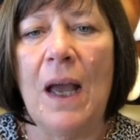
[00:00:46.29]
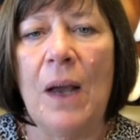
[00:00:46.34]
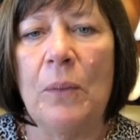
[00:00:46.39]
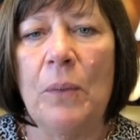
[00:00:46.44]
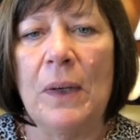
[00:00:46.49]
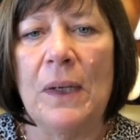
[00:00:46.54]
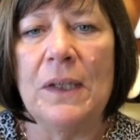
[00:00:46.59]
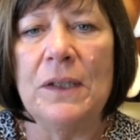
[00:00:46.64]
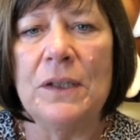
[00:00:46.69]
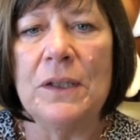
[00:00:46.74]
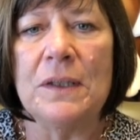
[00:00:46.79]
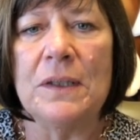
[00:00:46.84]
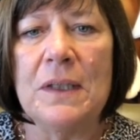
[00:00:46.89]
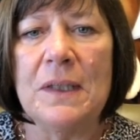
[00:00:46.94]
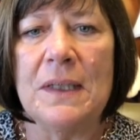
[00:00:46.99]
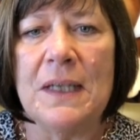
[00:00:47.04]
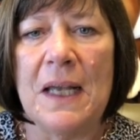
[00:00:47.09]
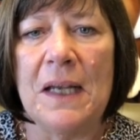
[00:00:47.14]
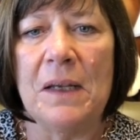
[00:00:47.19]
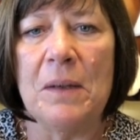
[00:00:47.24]
I wanted just
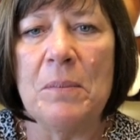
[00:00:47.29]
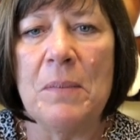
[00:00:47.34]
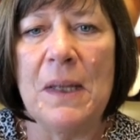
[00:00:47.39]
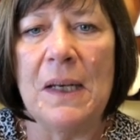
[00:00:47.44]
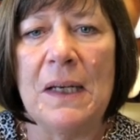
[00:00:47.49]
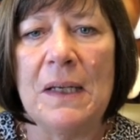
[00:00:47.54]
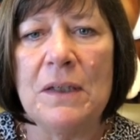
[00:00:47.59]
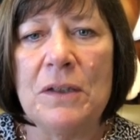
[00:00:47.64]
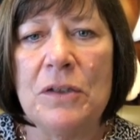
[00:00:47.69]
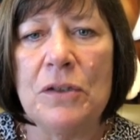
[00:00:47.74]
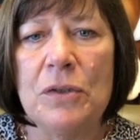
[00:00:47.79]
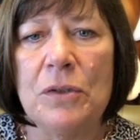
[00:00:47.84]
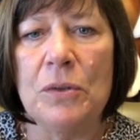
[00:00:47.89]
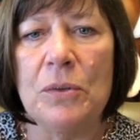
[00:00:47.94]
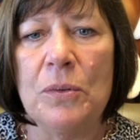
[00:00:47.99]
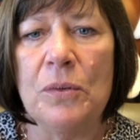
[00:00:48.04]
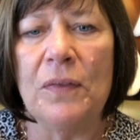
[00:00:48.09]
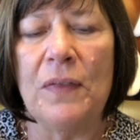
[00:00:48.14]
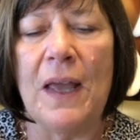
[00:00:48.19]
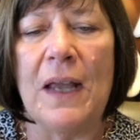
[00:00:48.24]
to take a minute
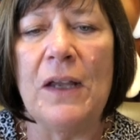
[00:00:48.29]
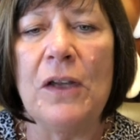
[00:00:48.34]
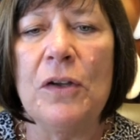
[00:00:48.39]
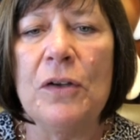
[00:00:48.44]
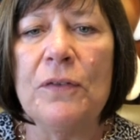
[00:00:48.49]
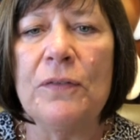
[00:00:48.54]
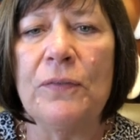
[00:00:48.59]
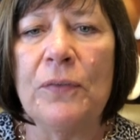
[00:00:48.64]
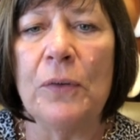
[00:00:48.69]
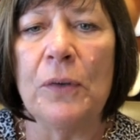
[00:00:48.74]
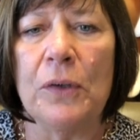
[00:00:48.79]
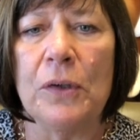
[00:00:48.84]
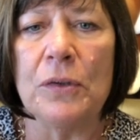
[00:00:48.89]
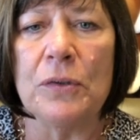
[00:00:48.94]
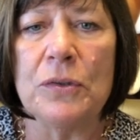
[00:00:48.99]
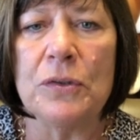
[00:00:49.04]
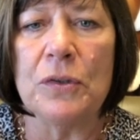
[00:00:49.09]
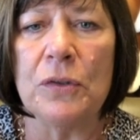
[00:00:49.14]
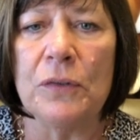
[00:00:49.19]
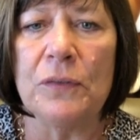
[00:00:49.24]
to thank you for
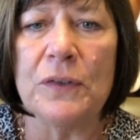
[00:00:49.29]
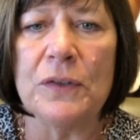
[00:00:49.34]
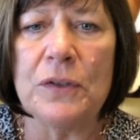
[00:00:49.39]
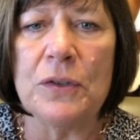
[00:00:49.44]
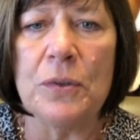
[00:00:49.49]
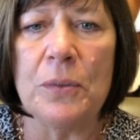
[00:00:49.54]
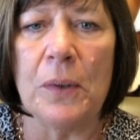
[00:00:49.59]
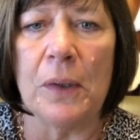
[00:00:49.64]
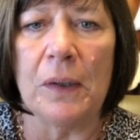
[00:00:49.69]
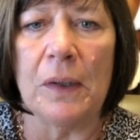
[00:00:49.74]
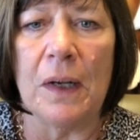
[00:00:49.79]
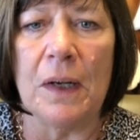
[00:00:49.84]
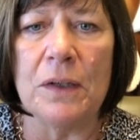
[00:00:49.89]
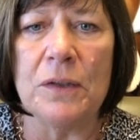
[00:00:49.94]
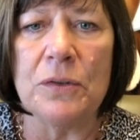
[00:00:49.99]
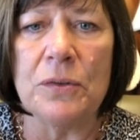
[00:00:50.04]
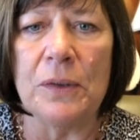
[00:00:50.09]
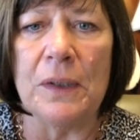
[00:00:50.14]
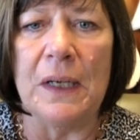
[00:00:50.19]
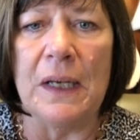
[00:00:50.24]
your service to our
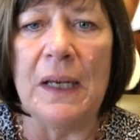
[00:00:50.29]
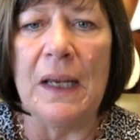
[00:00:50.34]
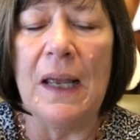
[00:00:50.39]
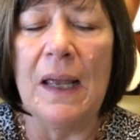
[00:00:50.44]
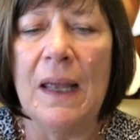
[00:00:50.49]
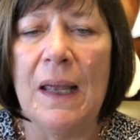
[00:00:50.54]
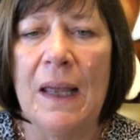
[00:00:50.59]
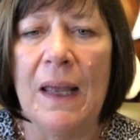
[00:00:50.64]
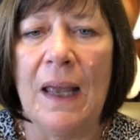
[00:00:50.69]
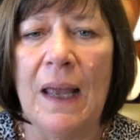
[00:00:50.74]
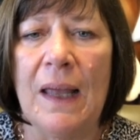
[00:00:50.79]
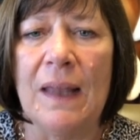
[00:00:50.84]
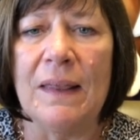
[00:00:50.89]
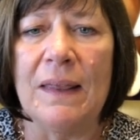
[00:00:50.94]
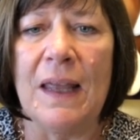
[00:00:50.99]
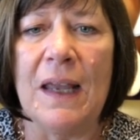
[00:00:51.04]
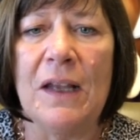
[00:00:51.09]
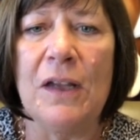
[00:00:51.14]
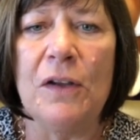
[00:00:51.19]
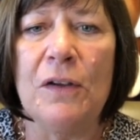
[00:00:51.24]
country
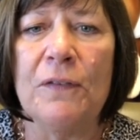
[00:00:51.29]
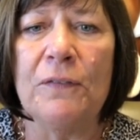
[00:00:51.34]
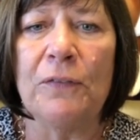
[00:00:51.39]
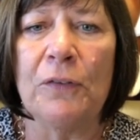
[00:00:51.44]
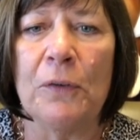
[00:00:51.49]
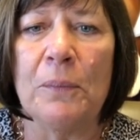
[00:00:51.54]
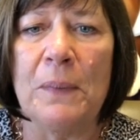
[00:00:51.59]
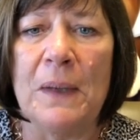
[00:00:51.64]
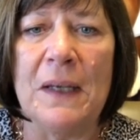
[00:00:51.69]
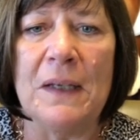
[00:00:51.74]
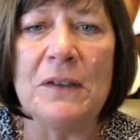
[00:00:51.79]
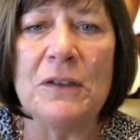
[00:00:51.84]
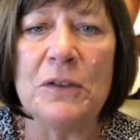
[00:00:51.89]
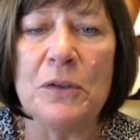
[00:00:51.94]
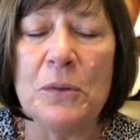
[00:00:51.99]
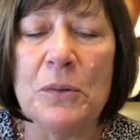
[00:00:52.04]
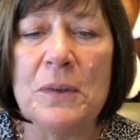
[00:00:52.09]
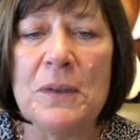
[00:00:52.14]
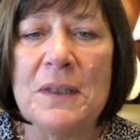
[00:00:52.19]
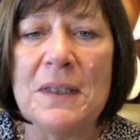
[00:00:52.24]
and thank you for being
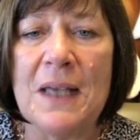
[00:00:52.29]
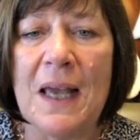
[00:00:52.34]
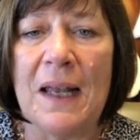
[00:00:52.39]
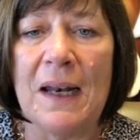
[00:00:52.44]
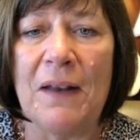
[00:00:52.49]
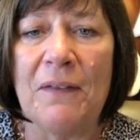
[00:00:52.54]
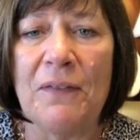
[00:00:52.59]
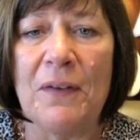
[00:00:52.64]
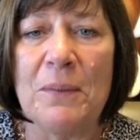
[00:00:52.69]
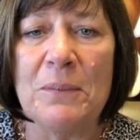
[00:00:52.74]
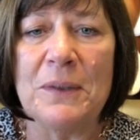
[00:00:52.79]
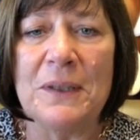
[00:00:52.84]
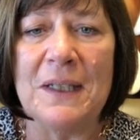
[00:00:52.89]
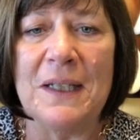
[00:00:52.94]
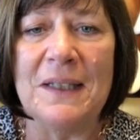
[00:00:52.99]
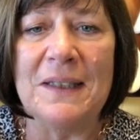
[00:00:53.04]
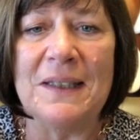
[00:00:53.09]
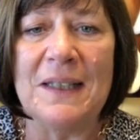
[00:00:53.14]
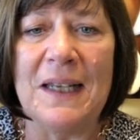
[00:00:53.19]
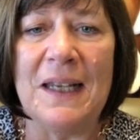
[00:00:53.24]
students at
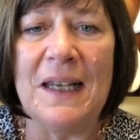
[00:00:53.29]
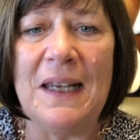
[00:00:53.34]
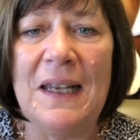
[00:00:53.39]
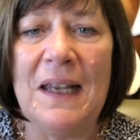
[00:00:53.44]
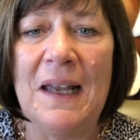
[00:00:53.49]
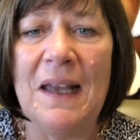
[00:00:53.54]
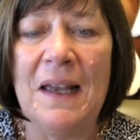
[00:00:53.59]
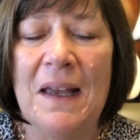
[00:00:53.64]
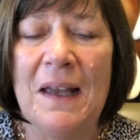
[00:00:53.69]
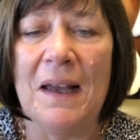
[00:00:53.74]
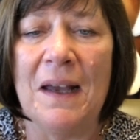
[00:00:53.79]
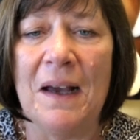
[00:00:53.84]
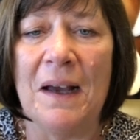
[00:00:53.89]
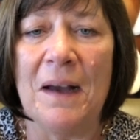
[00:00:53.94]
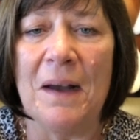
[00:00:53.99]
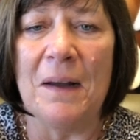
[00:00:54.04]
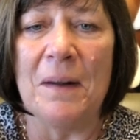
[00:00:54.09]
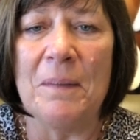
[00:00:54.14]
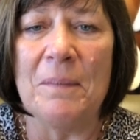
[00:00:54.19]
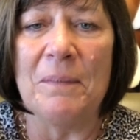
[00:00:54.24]
FMCC.
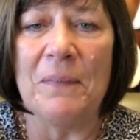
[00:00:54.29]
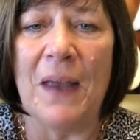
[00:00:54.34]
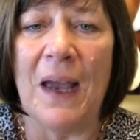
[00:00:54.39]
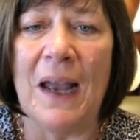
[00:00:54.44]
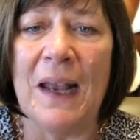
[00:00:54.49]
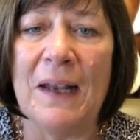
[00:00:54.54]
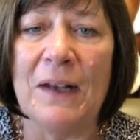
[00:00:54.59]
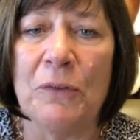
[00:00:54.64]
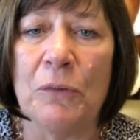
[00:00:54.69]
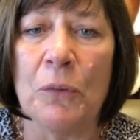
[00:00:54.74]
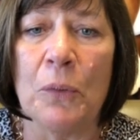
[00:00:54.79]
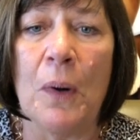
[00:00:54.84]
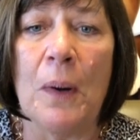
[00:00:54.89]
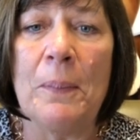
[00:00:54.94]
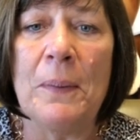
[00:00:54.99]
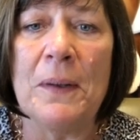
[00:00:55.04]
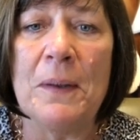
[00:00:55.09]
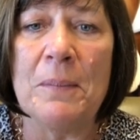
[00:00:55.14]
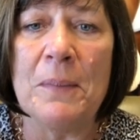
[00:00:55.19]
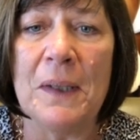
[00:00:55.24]
Um, I grew
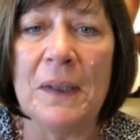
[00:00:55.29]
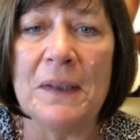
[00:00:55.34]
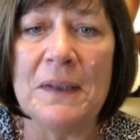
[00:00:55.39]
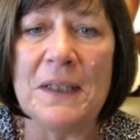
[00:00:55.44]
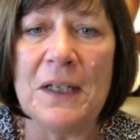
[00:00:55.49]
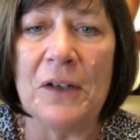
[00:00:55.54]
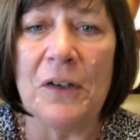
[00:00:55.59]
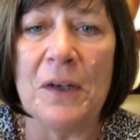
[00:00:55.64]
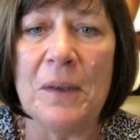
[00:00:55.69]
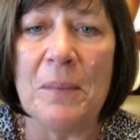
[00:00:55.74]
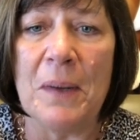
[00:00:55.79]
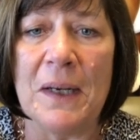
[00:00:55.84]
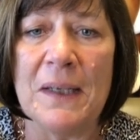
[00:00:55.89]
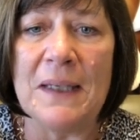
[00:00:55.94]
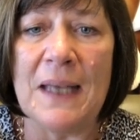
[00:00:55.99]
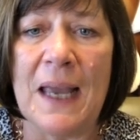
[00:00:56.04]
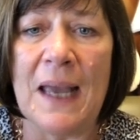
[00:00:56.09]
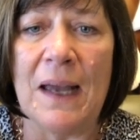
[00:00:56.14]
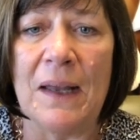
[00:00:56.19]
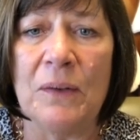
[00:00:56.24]
up in the military. My
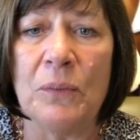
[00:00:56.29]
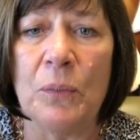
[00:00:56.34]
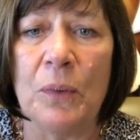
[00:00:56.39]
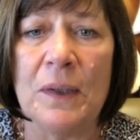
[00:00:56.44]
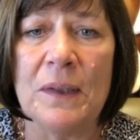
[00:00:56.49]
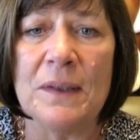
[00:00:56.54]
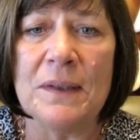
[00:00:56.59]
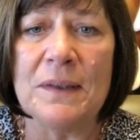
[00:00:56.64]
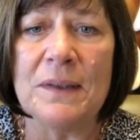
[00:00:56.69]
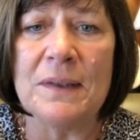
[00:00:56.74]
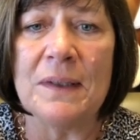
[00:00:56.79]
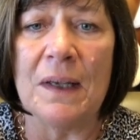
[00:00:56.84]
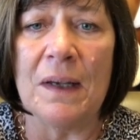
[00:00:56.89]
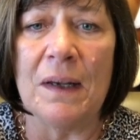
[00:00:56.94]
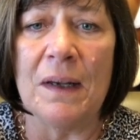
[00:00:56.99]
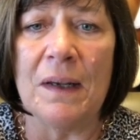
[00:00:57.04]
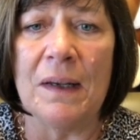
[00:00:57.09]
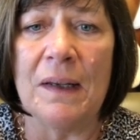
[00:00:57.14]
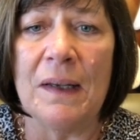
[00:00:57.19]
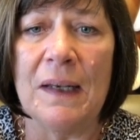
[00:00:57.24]
dad was
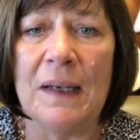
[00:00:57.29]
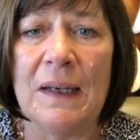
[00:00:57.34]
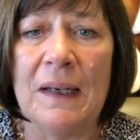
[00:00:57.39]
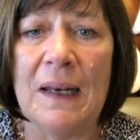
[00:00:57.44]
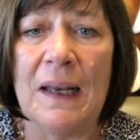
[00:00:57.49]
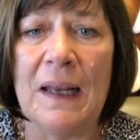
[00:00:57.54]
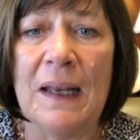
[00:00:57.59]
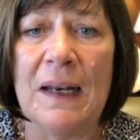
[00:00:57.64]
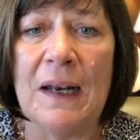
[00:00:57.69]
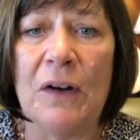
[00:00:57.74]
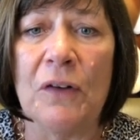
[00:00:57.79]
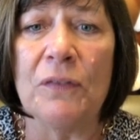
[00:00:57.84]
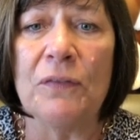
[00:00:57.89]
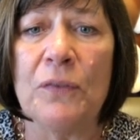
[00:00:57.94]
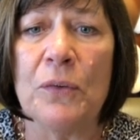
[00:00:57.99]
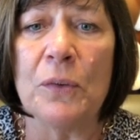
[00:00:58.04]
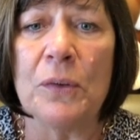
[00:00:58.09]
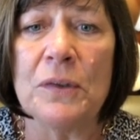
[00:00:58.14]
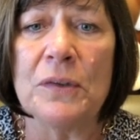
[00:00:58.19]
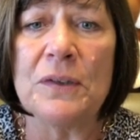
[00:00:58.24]
uh, an, an Air
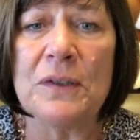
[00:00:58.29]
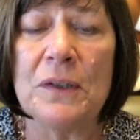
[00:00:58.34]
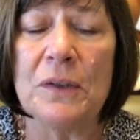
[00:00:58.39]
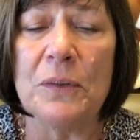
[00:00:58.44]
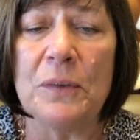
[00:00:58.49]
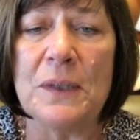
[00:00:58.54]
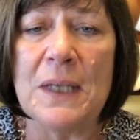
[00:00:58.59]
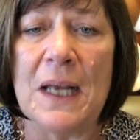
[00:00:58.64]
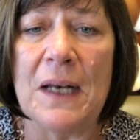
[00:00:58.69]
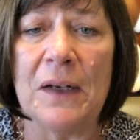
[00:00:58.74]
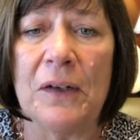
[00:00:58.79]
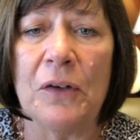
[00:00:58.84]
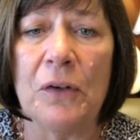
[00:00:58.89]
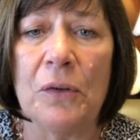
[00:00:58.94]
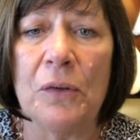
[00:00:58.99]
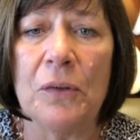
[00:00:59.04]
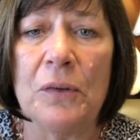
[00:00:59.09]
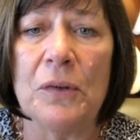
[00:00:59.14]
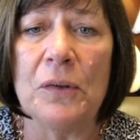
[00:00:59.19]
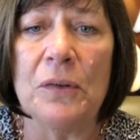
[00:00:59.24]
Force Lieutenant
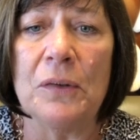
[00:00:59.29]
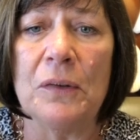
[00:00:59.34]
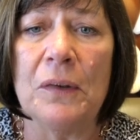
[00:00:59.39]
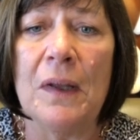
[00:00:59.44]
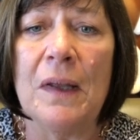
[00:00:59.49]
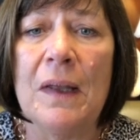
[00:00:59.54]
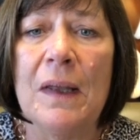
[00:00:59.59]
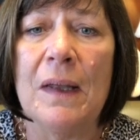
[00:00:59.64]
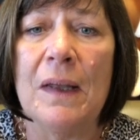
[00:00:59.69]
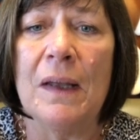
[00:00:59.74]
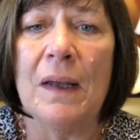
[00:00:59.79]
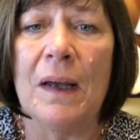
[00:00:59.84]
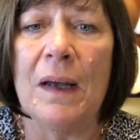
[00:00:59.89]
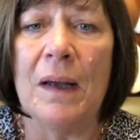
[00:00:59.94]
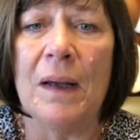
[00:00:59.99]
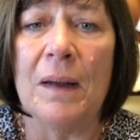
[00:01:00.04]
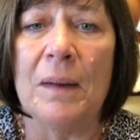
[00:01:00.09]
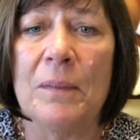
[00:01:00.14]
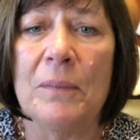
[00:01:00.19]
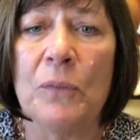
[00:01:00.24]
Colonel
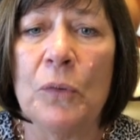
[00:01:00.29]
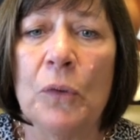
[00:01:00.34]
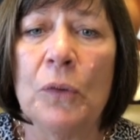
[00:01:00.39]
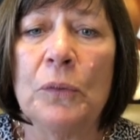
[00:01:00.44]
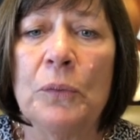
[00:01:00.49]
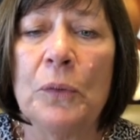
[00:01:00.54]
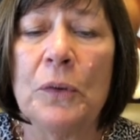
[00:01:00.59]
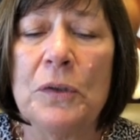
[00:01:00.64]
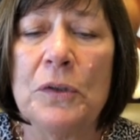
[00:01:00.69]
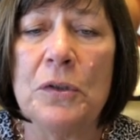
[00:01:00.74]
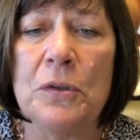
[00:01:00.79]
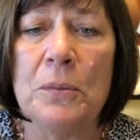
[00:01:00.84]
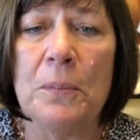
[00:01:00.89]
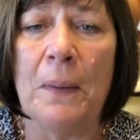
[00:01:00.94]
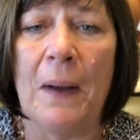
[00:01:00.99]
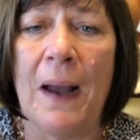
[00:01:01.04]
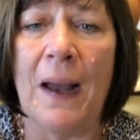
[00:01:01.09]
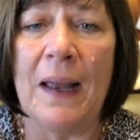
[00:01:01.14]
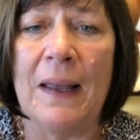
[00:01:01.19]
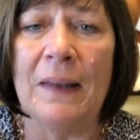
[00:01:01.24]
um, World War II
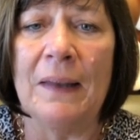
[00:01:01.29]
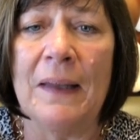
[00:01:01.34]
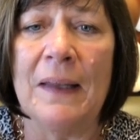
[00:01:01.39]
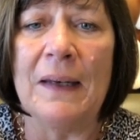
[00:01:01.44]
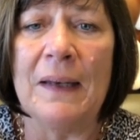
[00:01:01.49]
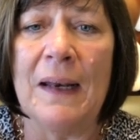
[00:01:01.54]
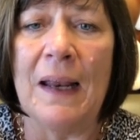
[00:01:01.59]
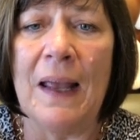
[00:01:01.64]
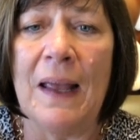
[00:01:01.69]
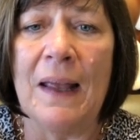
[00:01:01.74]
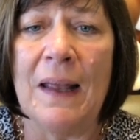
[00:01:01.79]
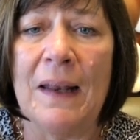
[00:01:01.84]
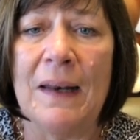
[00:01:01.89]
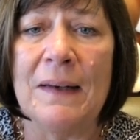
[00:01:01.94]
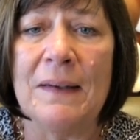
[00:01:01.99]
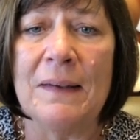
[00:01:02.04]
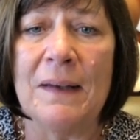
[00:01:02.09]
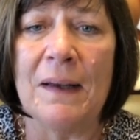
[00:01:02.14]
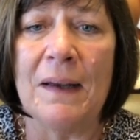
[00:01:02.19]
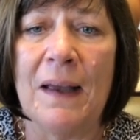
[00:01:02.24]
pilot,
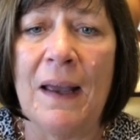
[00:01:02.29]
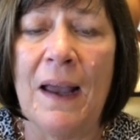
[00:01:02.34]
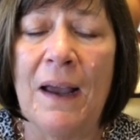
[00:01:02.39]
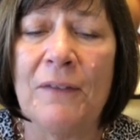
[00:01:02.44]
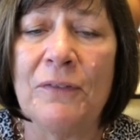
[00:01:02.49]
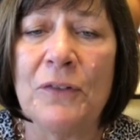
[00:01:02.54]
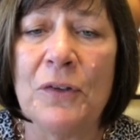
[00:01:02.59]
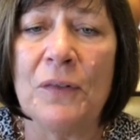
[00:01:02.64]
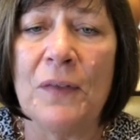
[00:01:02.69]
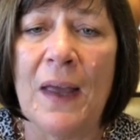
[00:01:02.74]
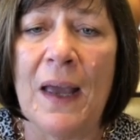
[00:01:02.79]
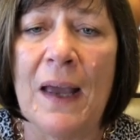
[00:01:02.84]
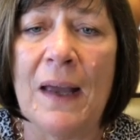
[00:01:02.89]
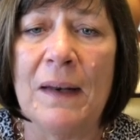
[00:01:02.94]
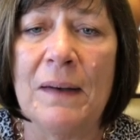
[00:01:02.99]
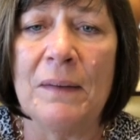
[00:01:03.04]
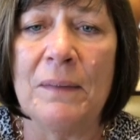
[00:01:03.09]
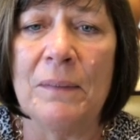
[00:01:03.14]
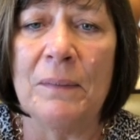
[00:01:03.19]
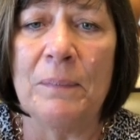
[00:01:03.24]
and uh, after
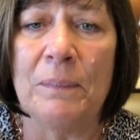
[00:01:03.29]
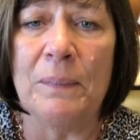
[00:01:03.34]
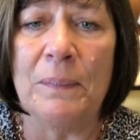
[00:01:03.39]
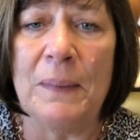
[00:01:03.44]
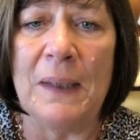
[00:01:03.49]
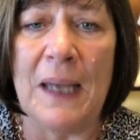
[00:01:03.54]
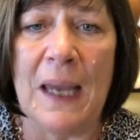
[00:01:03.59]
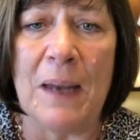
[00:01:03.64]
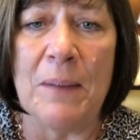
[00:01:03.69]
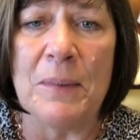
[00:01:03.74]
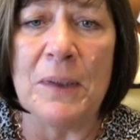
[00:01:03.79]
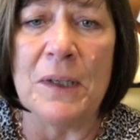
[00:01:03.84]
that became an